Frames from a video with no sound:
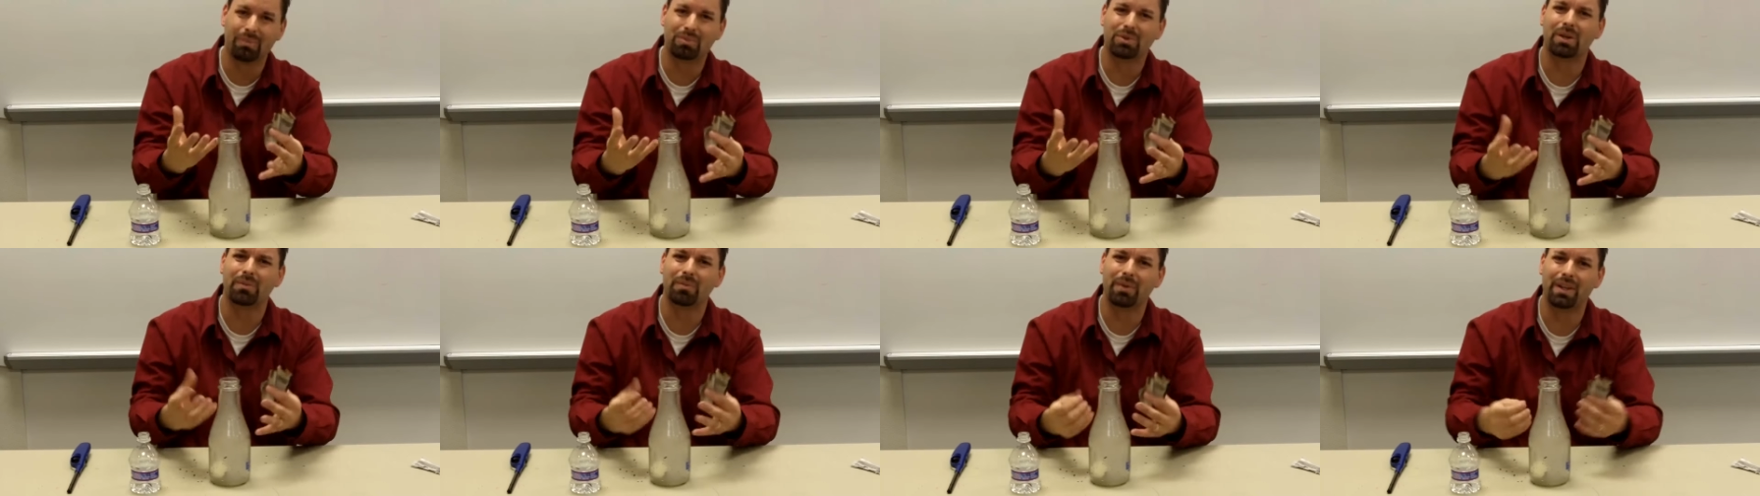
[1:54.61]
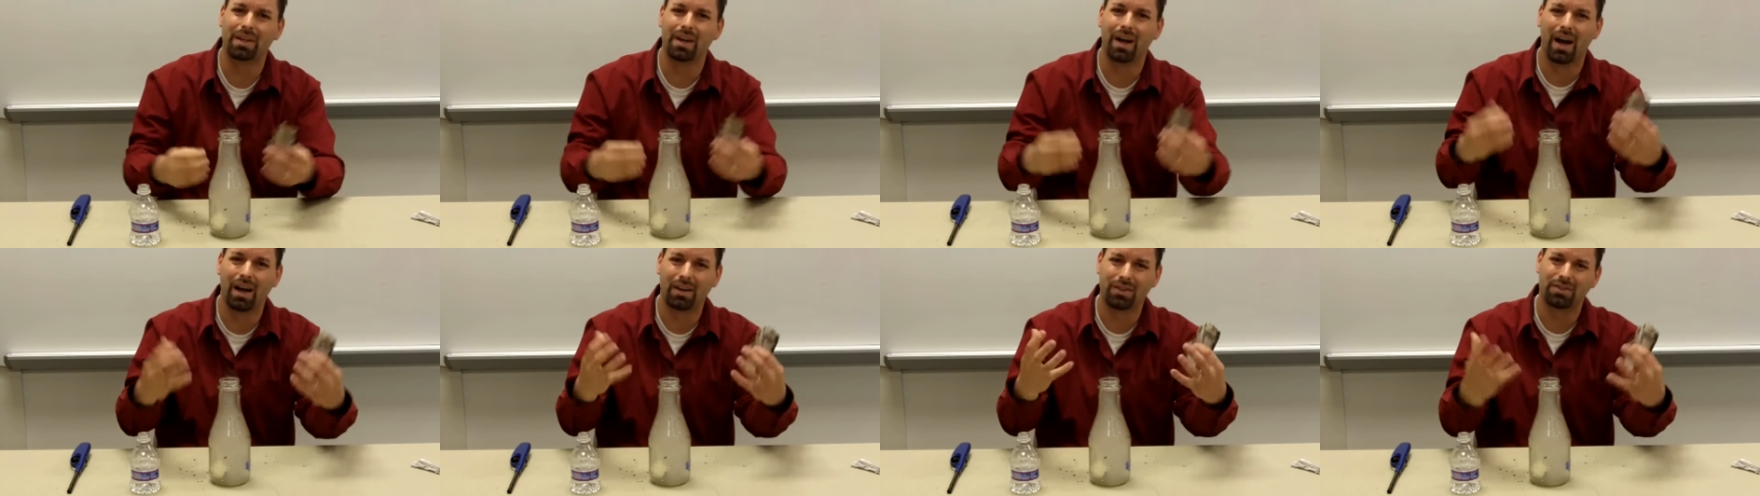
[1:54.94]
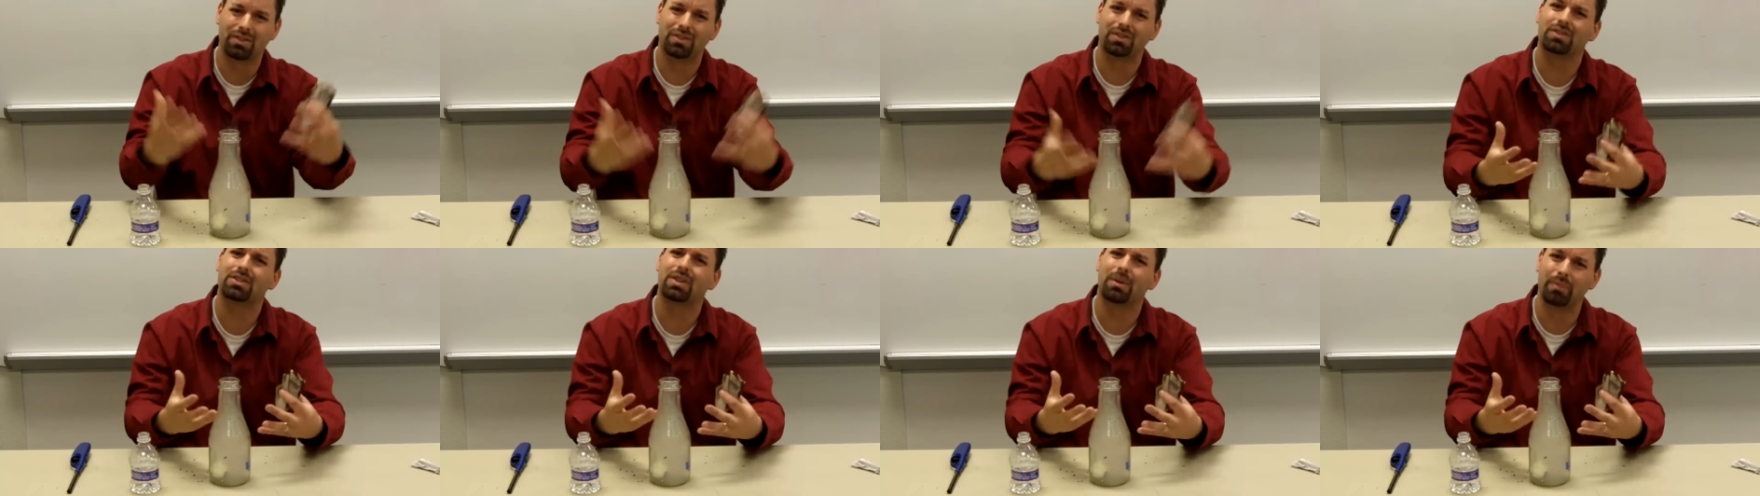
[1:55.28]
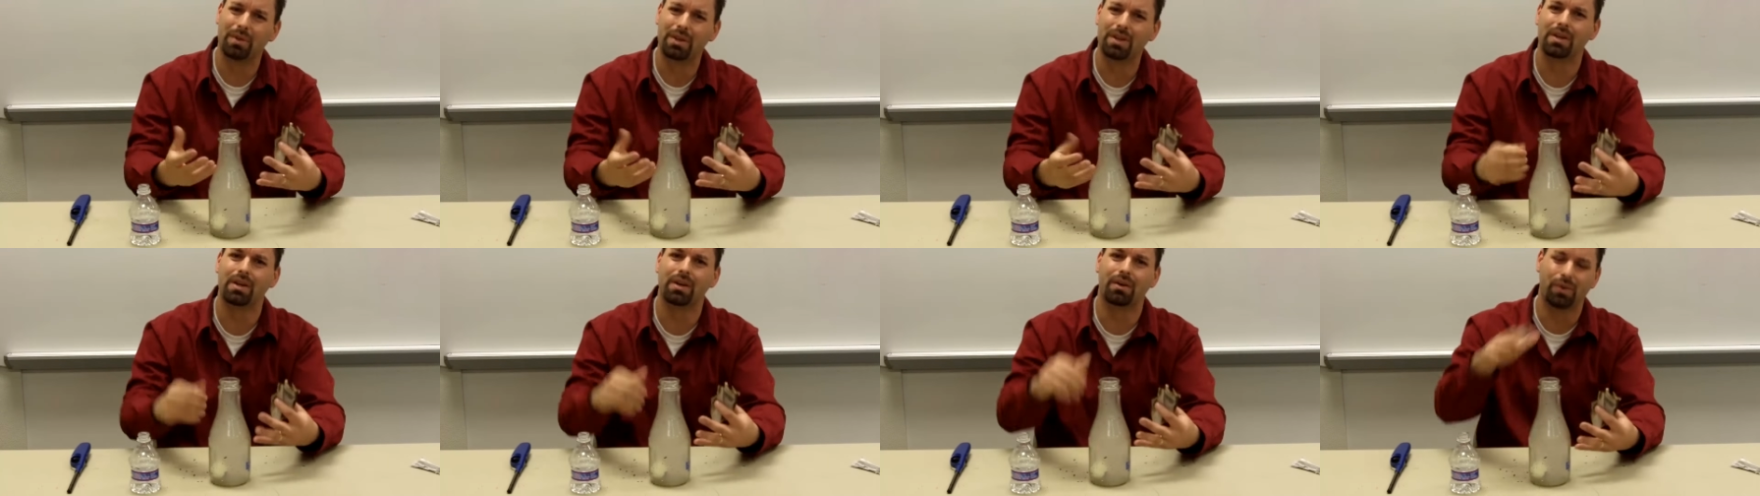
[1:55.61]
up some of the oxygen,
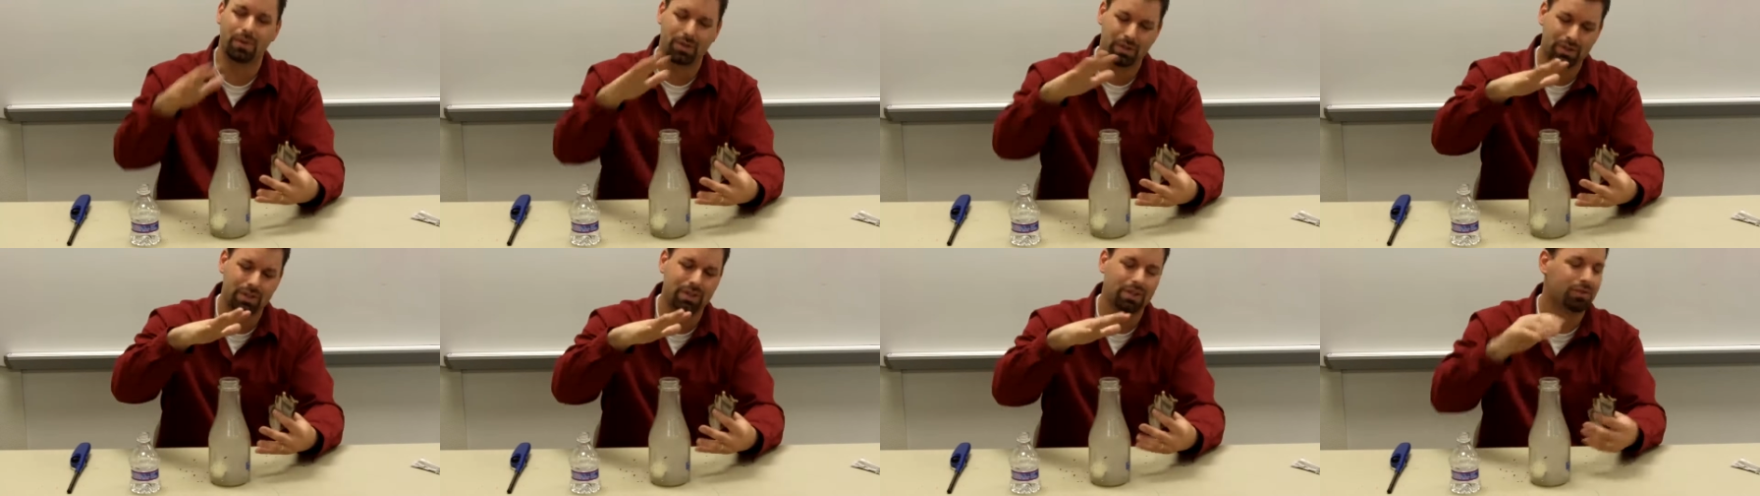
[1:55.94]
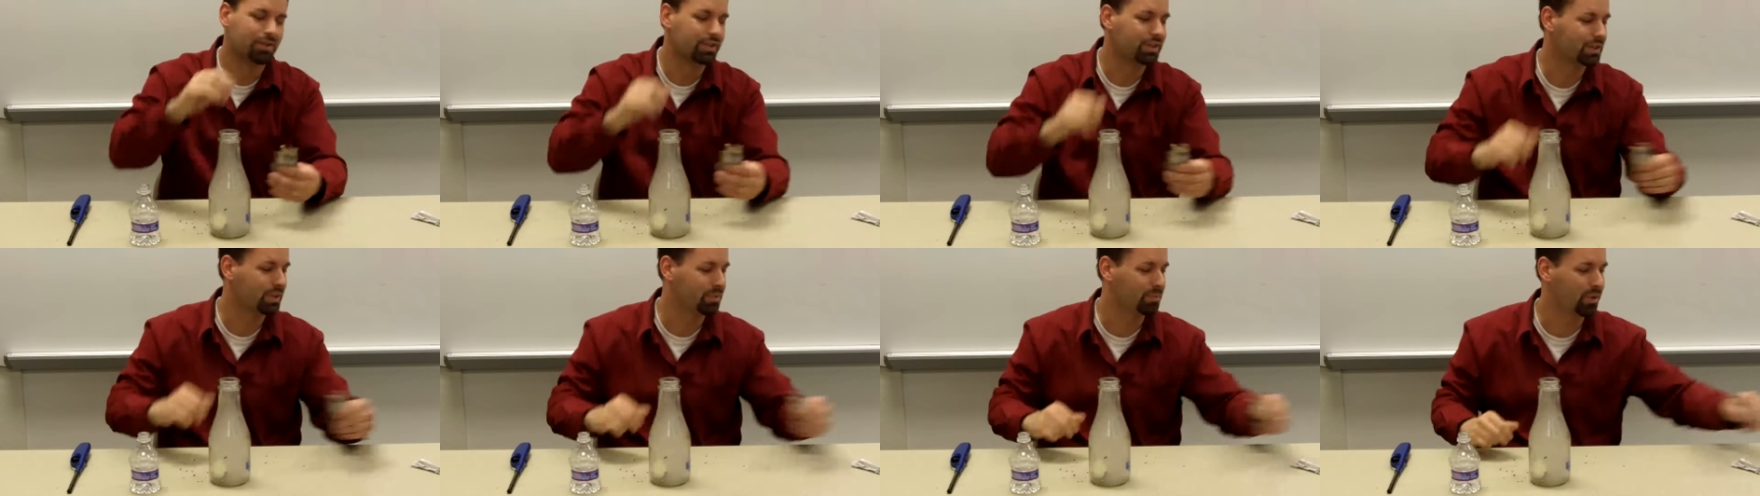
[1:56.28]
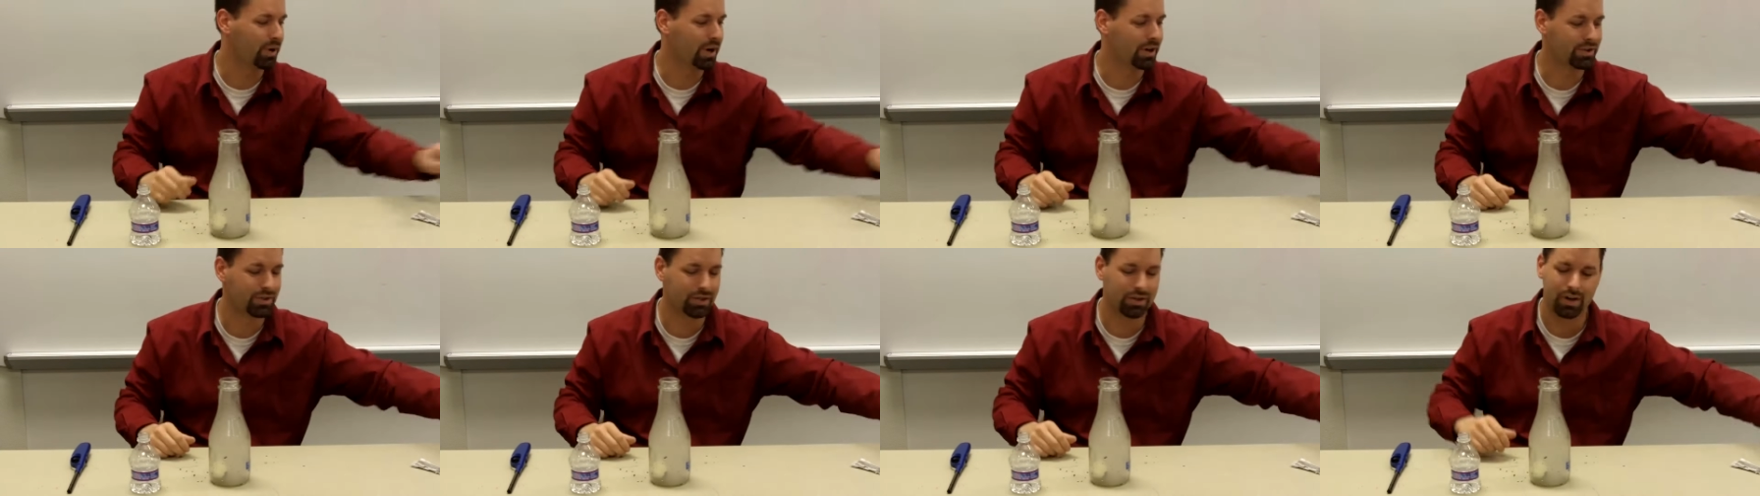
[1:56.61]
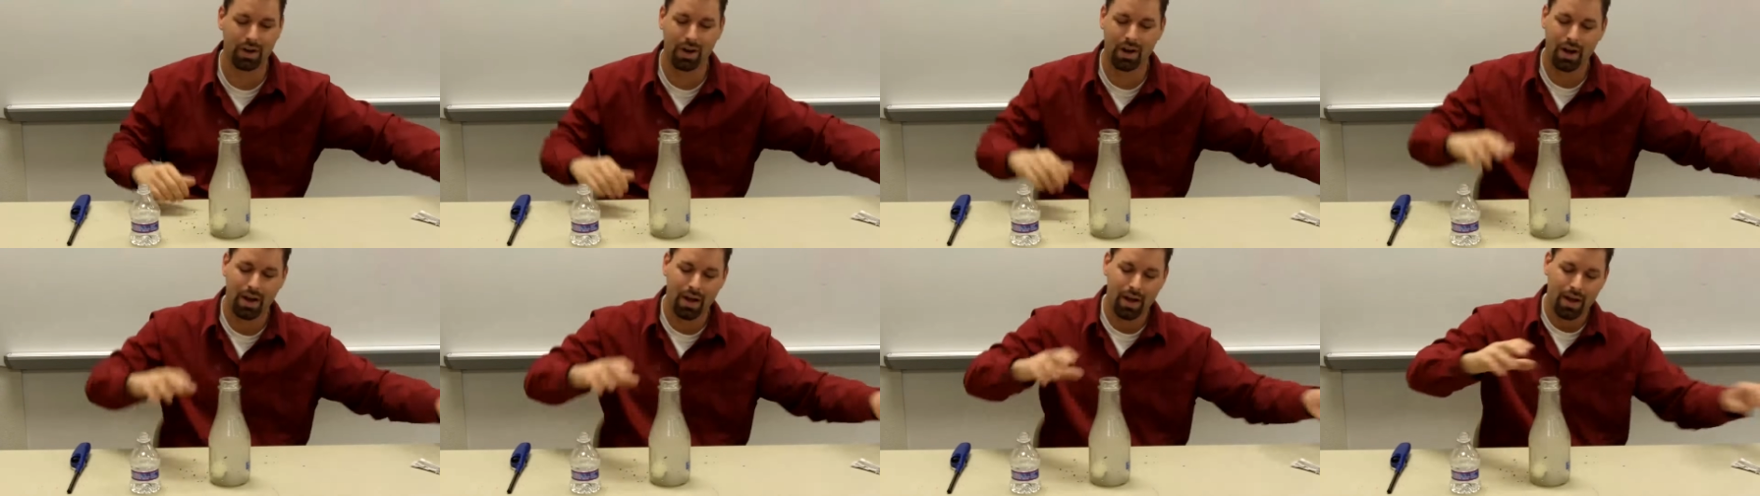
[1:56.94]
some of the air, which decreased the pressure.